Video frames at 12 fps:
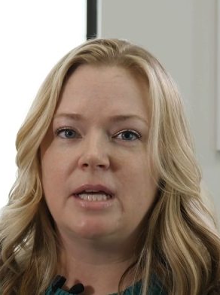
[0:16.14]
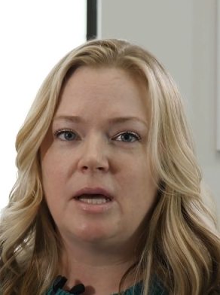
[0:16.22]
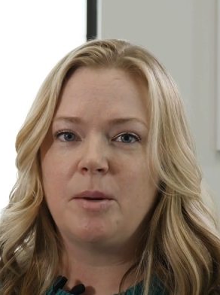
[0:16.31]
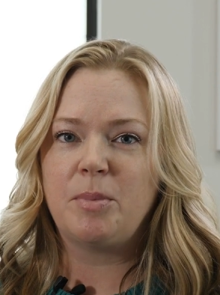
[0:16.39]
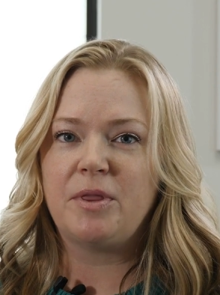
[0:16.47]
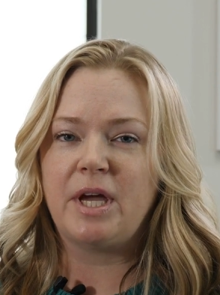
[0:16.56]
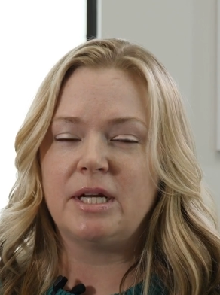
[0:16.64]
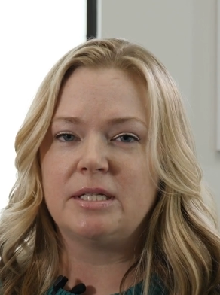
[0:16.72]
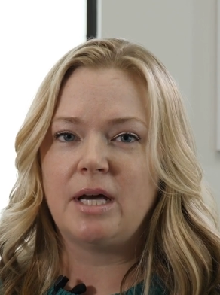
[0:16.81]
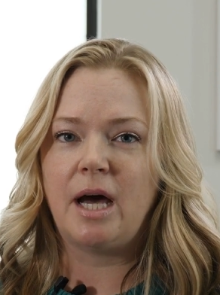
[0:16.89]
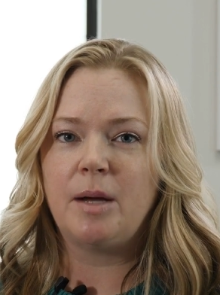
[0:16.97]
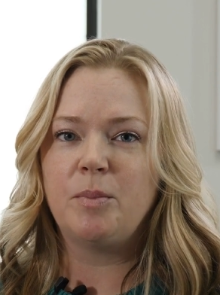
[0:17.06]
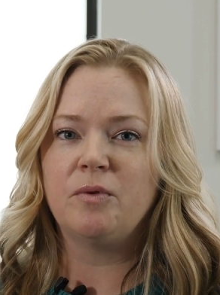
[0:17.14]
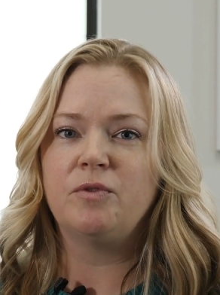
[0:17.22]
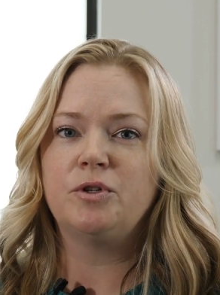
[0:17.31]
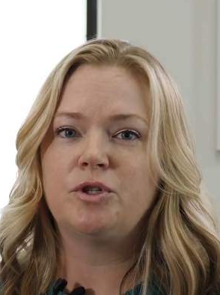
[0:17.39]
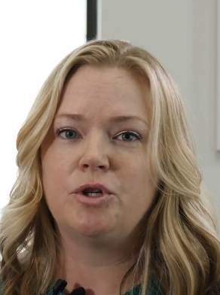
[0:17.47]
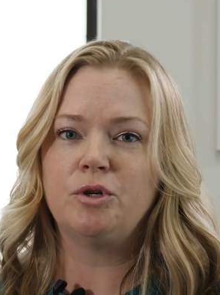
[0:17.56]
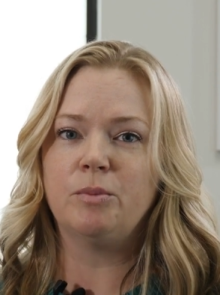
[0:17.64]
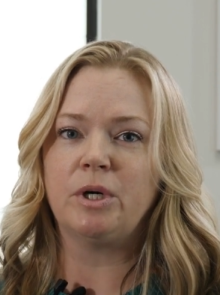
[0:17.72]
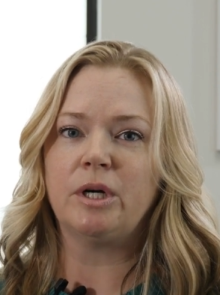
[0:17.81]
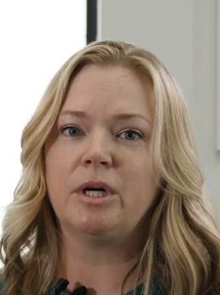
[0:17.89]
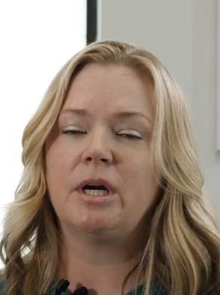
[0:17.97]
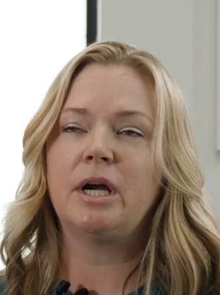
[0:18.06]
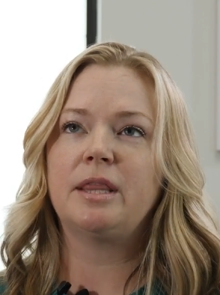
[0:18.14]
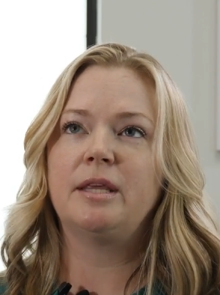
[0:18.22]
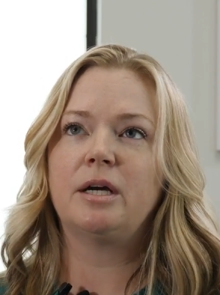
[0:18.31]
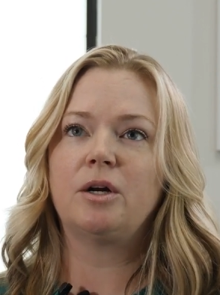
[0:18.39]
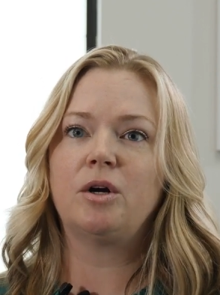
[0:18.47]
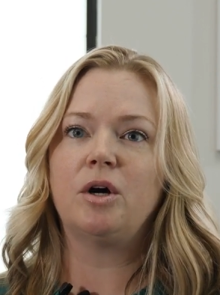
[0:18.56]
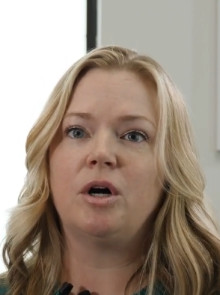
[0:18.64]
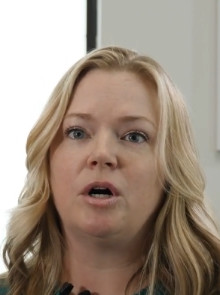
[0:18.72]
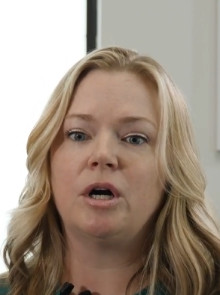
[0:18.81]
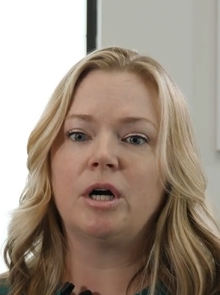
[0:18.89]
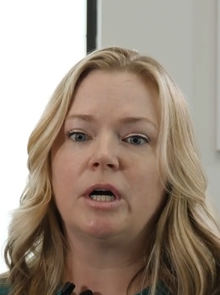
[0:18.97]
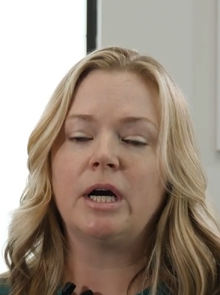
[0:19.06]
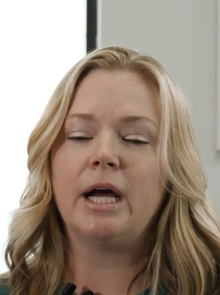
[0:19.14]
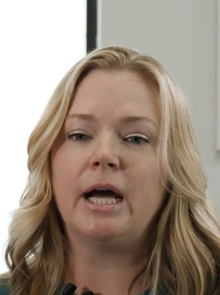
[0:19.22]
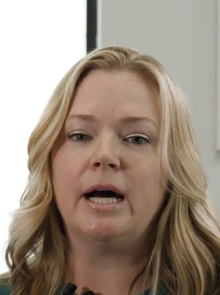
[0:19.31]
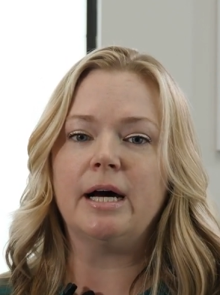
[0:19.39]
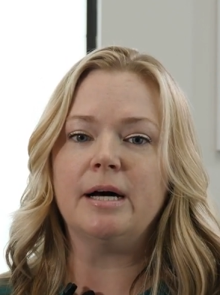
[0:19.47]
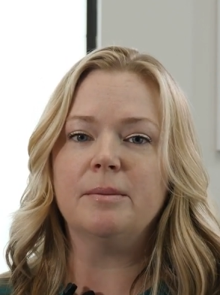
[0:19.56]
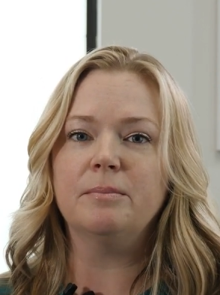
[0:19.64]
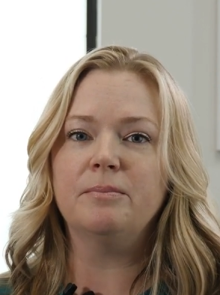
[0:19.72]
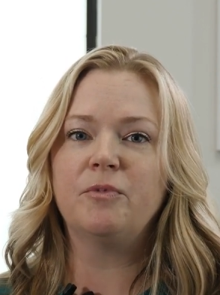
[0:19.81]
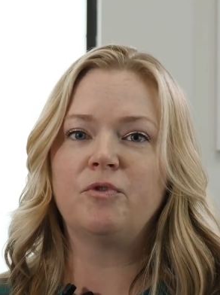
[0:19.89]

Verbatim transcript: depth and type of the tumor, there are a um,